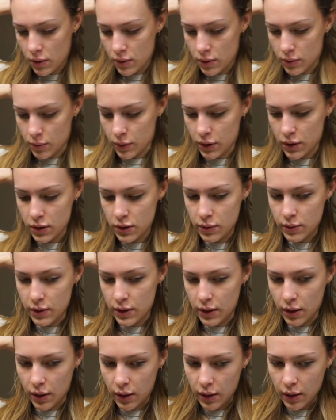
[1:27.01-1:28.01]
So we're gonna put
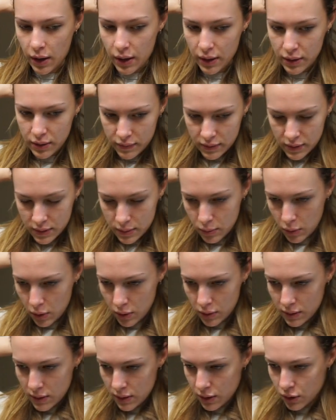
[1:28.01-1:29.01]
in kind of
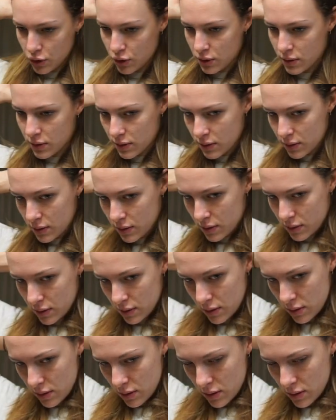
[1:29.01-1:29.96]
small sections.